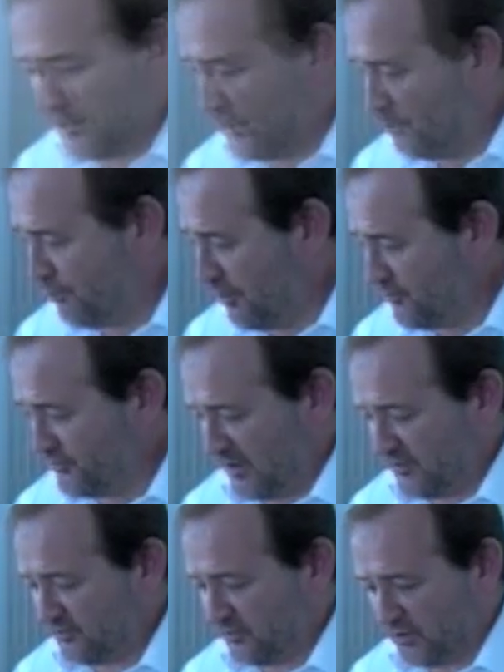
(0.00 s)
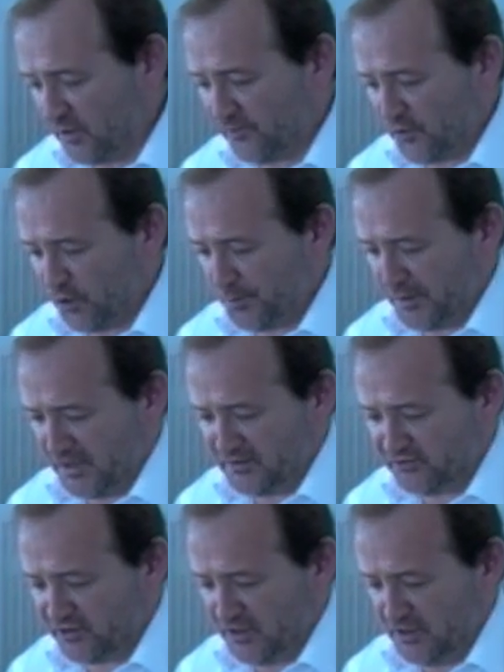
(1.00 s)
The process of copying
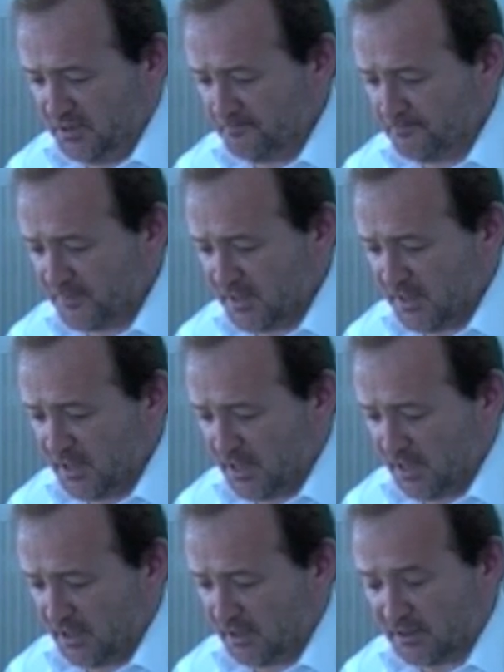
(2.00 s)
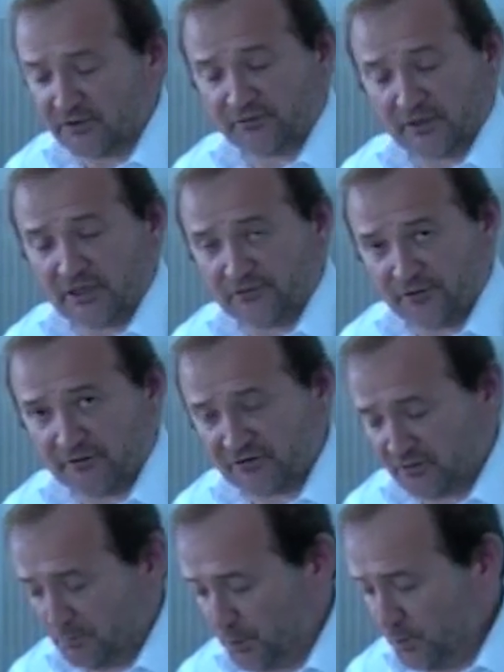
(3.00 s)
this key uh, is, is very
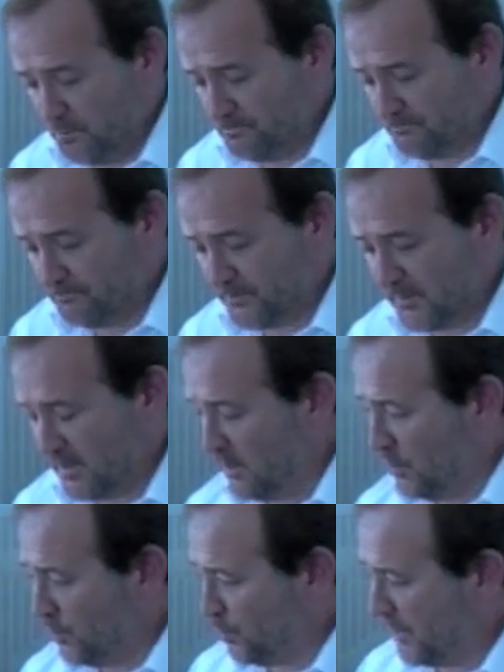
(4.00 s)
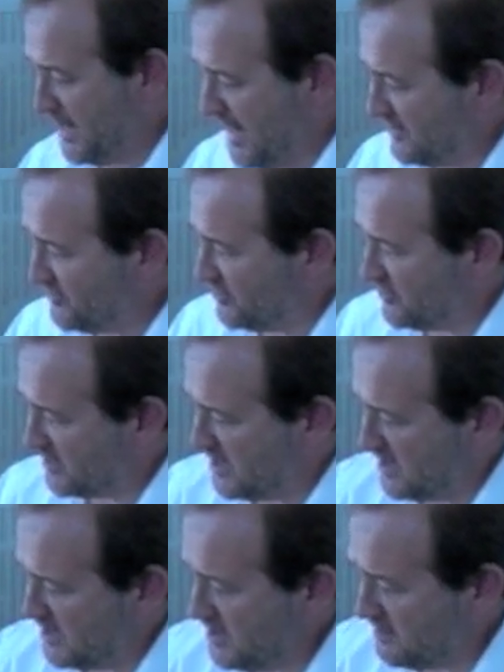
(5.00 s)
simple. We enter the
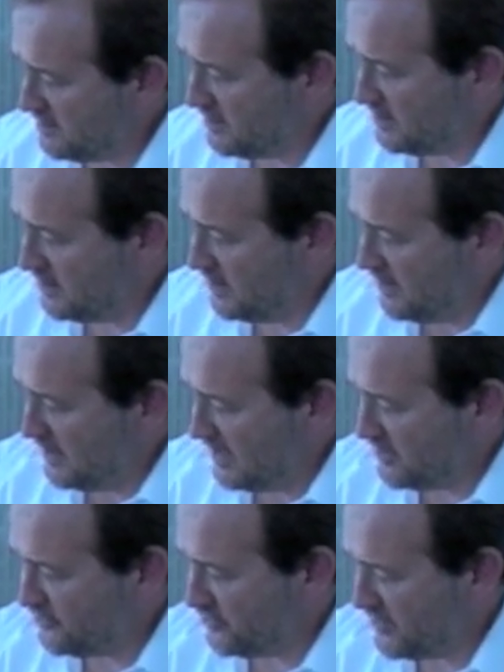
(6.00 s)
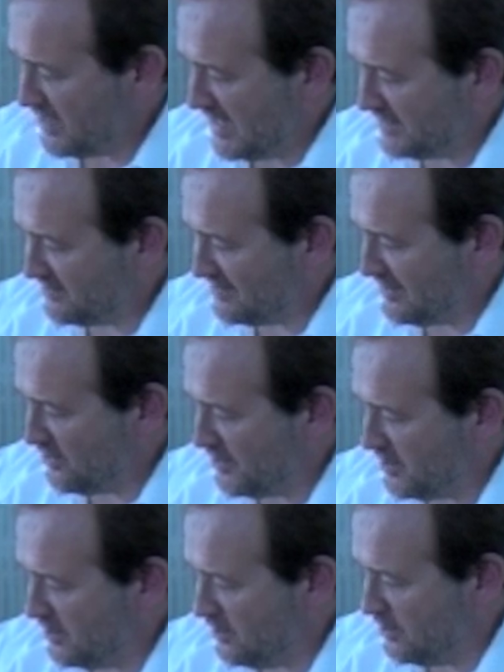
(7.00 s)
key into the
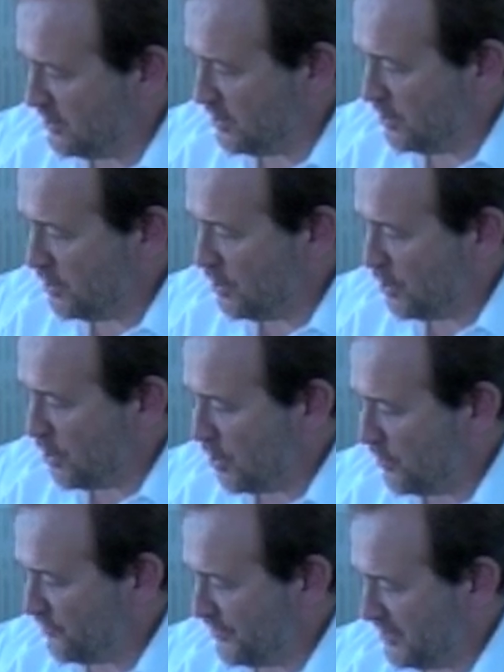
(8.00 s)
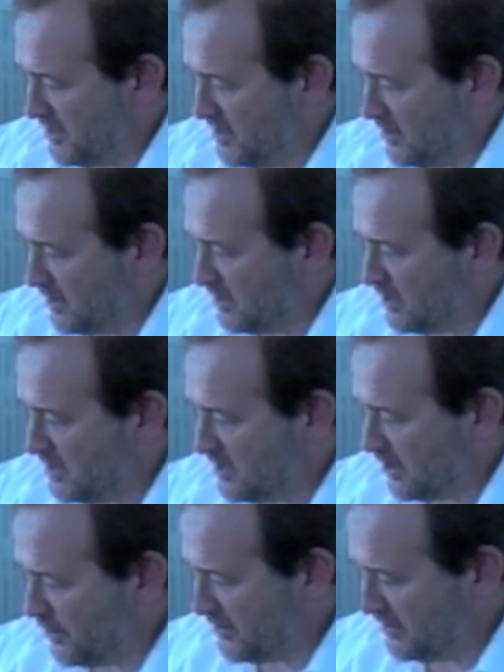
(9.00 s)
antennae of the key
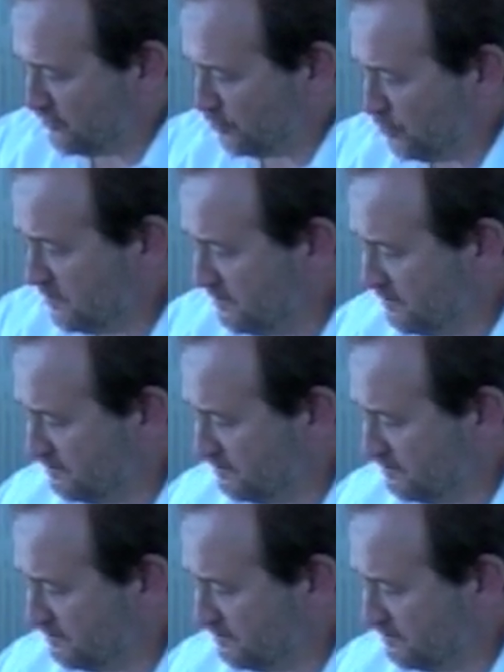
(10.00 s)
cloning tool